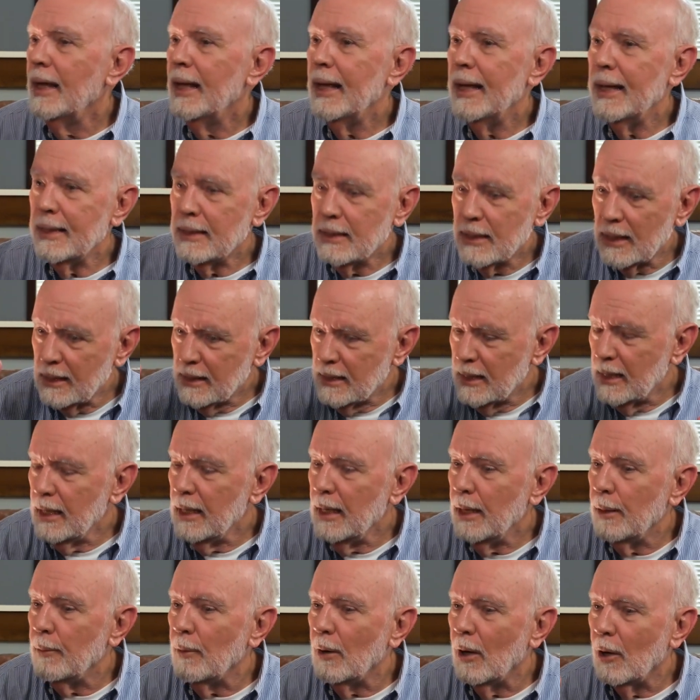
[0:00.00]
It's a
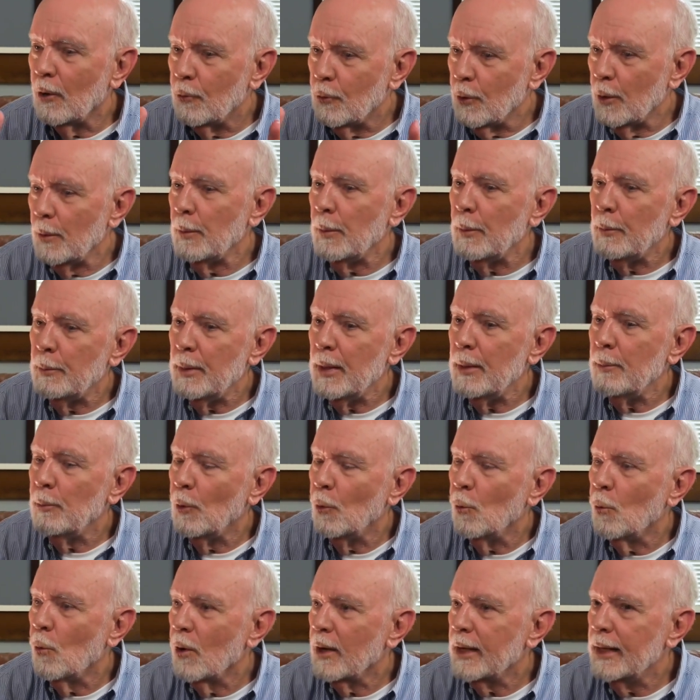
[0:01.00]
team, a group of
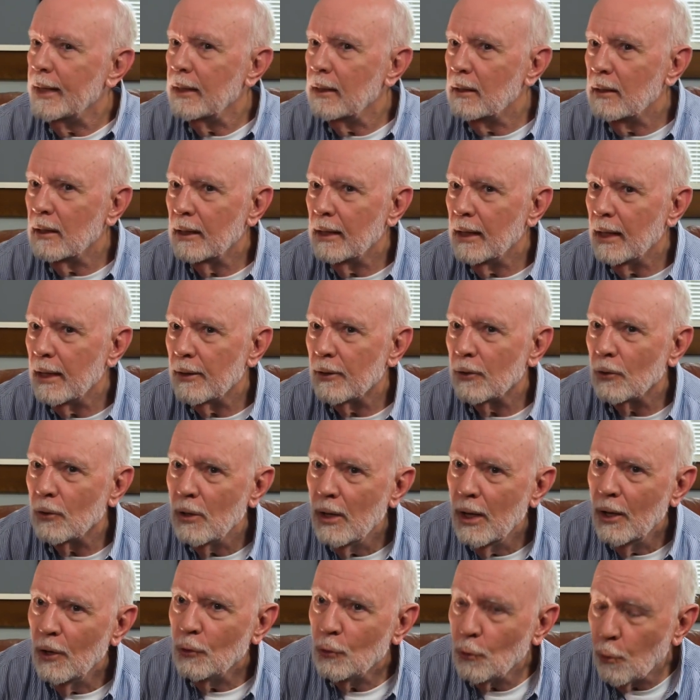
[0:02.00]
people working together
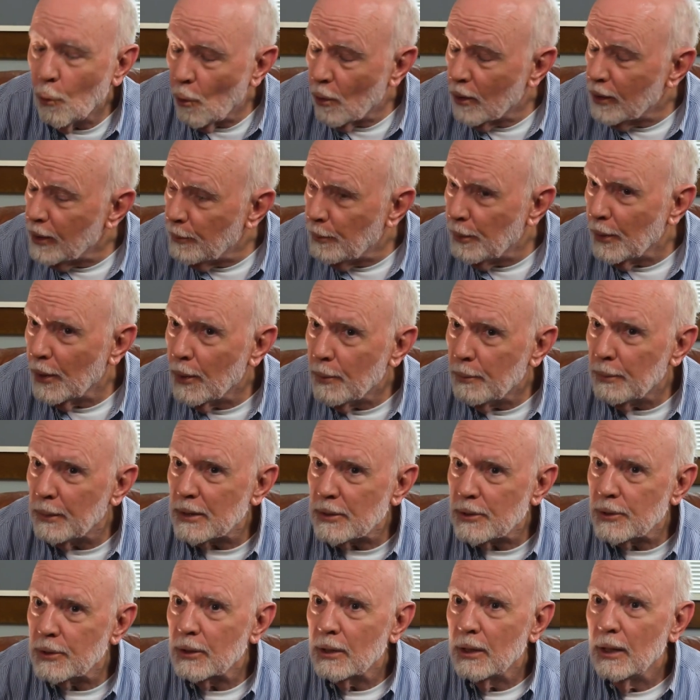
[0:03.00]
toward a
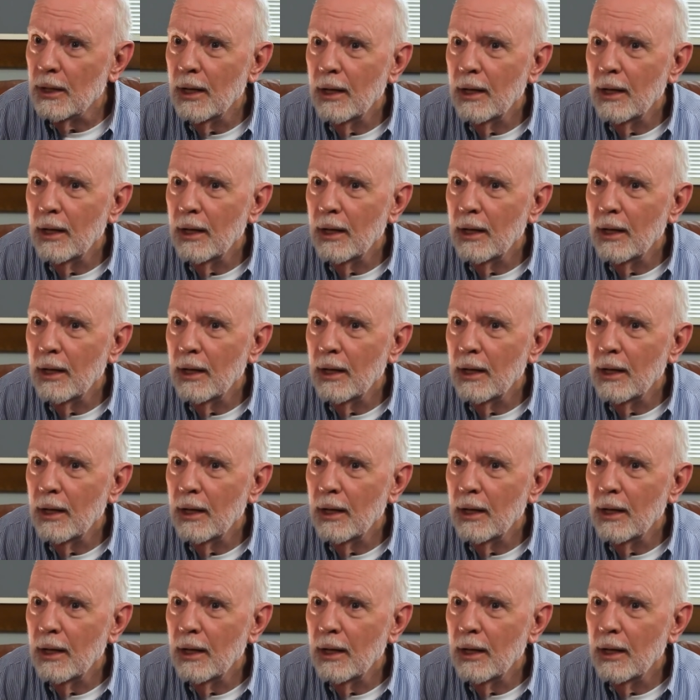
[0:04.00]
purpose.